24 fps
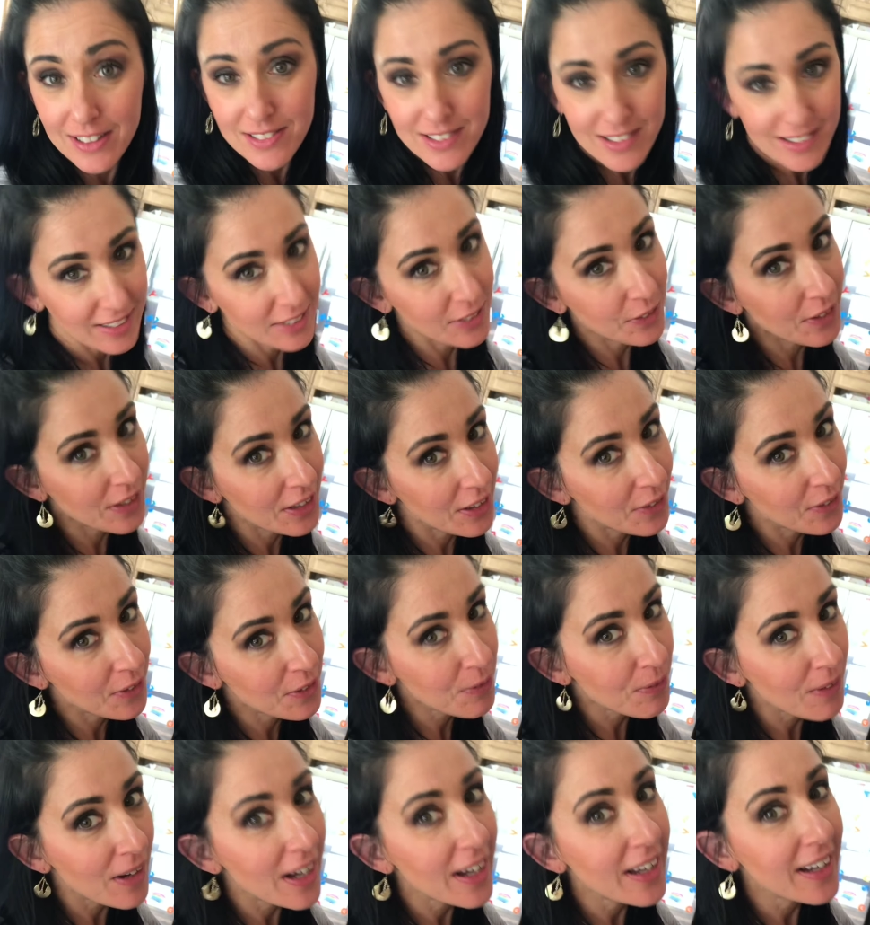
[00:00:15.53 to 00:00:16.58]
so that you get
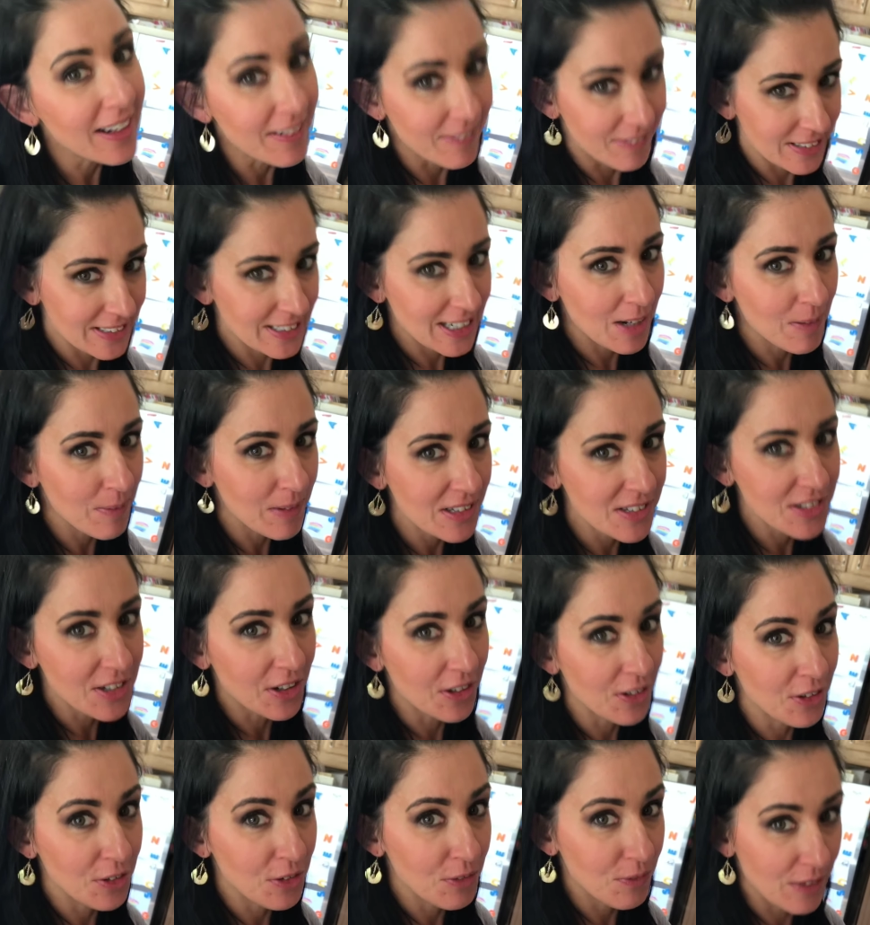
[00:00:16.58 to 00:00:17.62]
notified every time I start
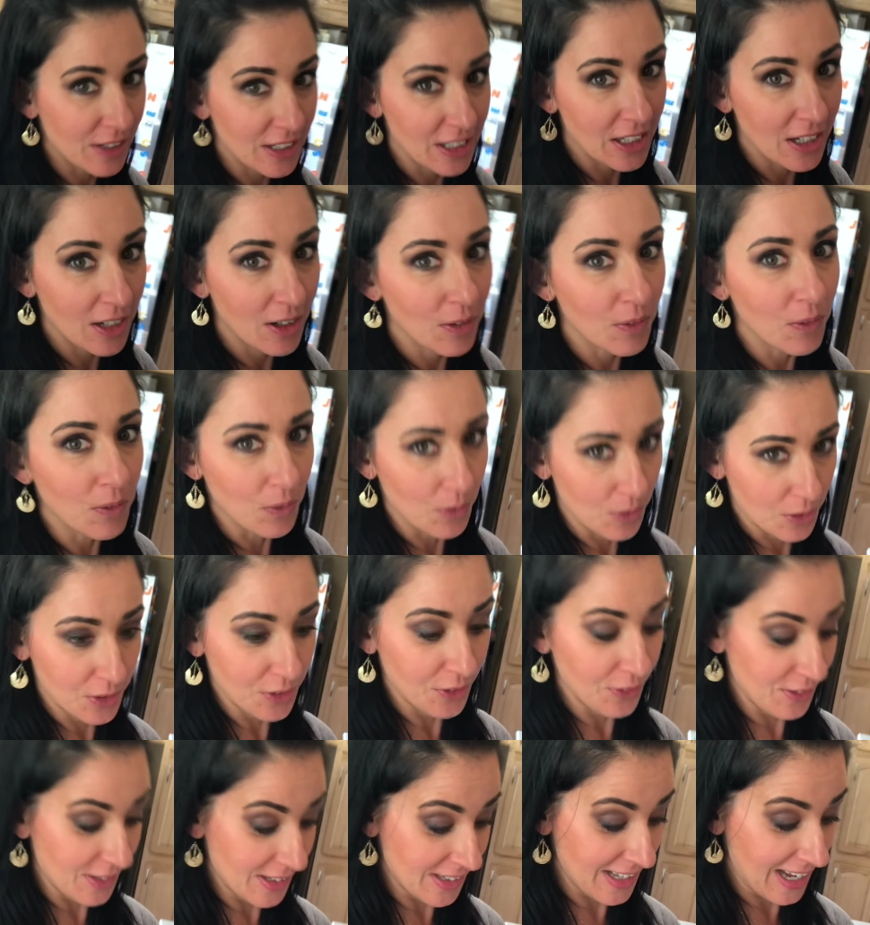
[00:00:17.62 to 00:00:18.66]
a new video or a
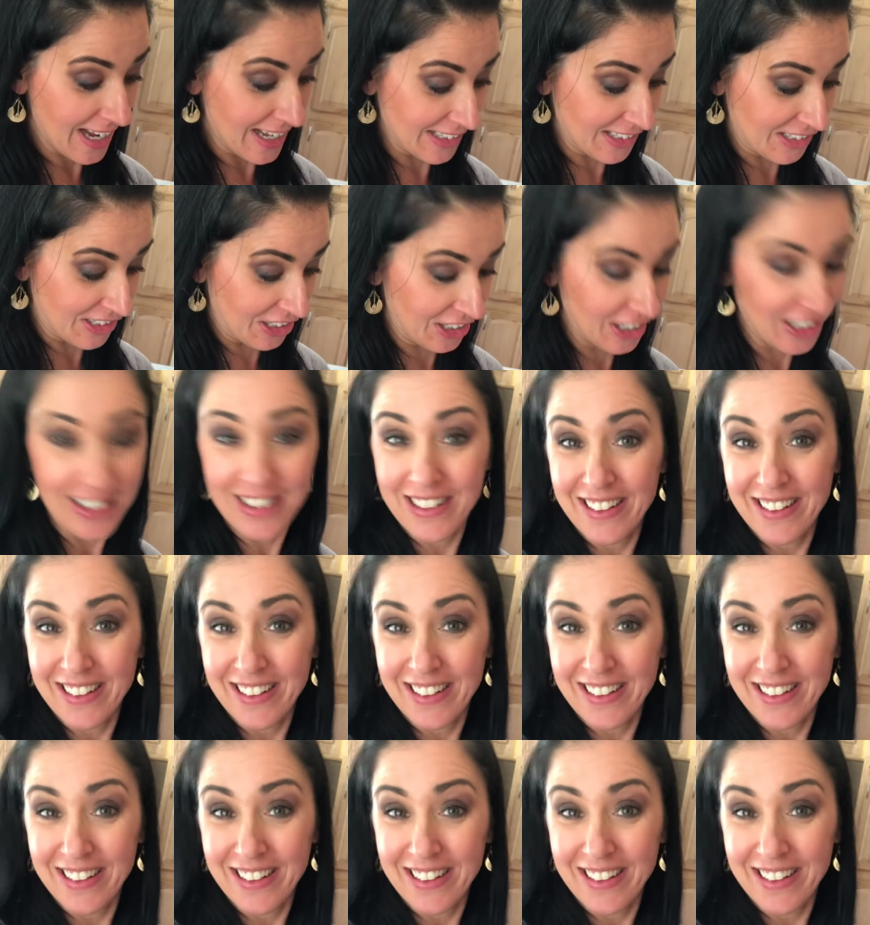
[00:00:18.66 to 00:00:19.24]
new disaster.